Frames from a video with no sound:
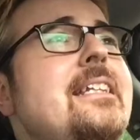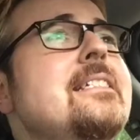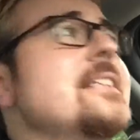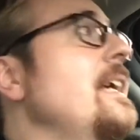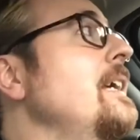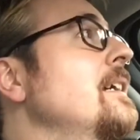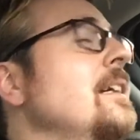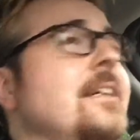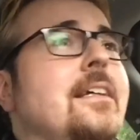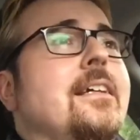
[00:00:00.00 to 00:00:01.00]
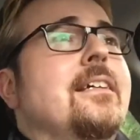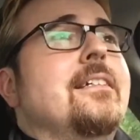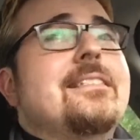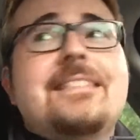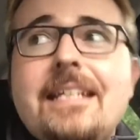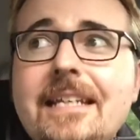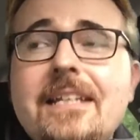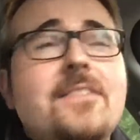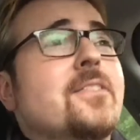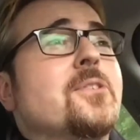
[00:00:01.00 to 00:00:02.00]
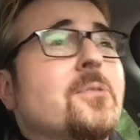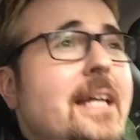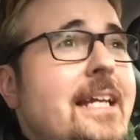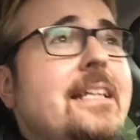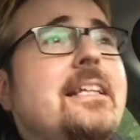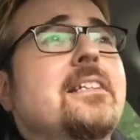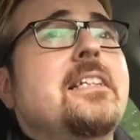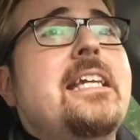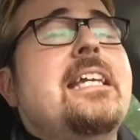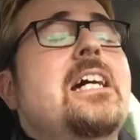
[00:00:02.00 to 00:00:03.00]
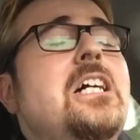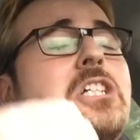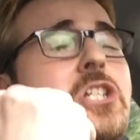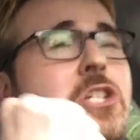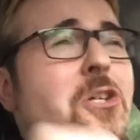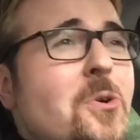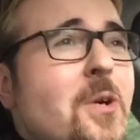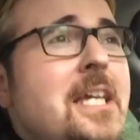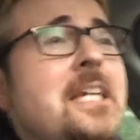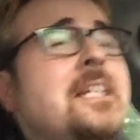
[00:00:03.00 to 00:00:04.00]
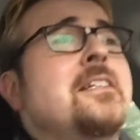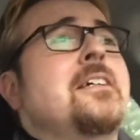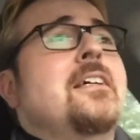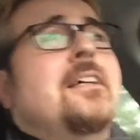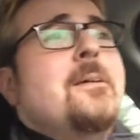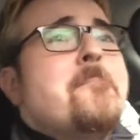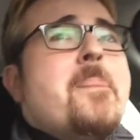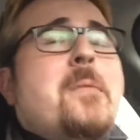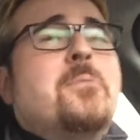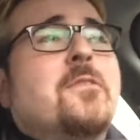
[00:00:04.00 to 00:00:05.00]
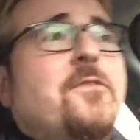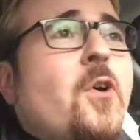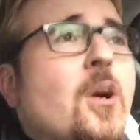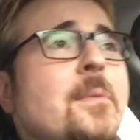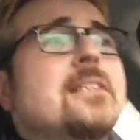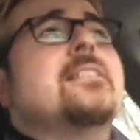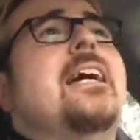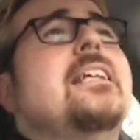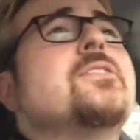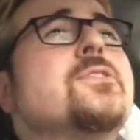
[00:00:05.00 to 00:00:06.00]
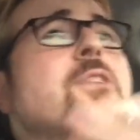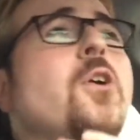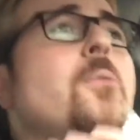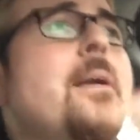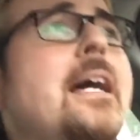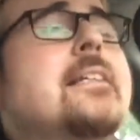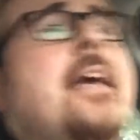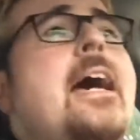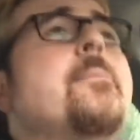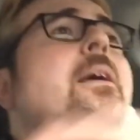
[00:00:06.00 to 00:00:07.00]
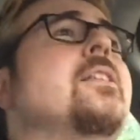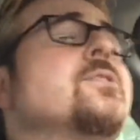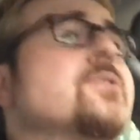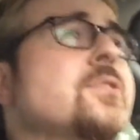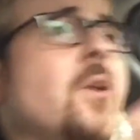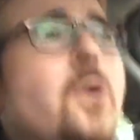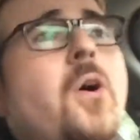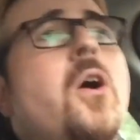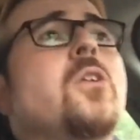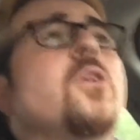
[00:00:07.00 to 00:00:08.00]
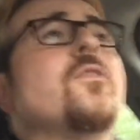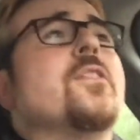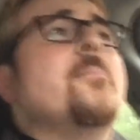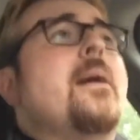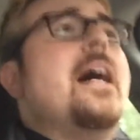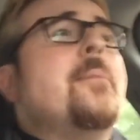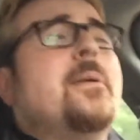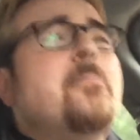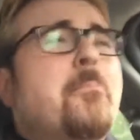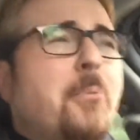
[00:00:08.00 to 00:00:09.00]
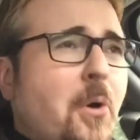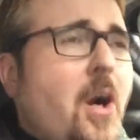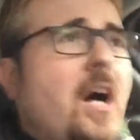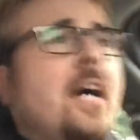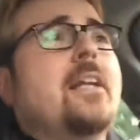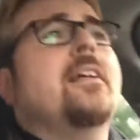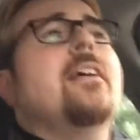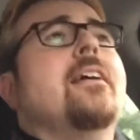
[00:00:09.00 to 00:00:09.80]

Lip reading: is a teeth-gratingly annoying performance that is so madcap and so all over the map and broad.